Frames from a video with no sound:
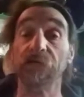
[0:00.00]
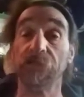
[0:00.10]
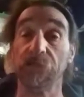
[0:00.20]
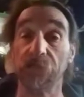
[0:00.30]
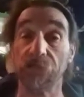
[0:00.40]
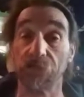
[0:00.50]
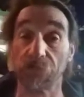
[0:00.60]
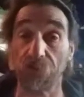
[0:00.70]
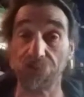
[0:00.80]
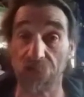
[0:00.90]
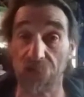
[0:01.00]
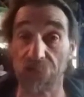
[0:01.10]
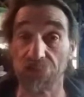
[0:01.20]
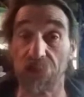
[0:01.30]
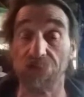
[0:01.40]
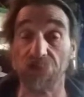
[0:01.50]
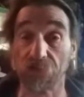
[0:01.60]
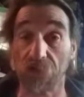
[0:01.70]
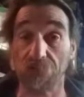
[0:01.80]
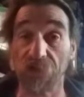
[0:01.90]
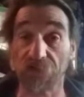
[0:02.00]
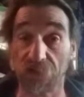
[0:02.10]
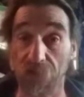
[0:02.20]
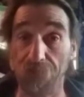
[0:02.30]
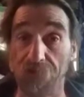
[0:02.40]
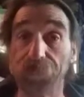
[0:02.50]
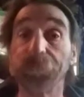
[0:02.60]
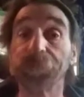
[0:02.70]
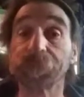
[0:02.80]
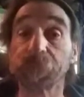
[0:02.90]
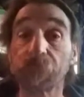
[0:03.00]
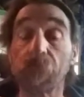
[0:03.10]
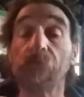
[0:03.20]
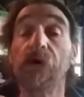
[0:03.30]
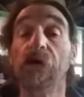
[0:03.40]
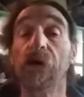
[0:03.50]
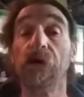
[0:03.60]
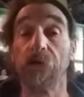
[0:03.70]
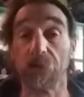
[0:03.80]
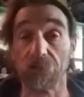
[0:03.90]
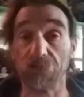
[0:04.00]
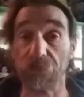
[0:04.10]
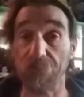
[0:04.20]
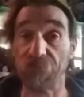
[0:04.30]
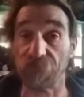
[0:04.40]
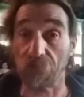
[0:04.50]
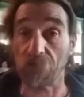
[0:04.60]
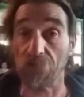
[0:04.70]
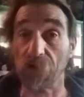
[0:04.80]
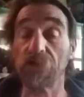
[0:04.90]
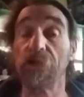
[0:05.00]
the description, ladies and gentlemen, there's going to be a snippet. A little snippet from her book.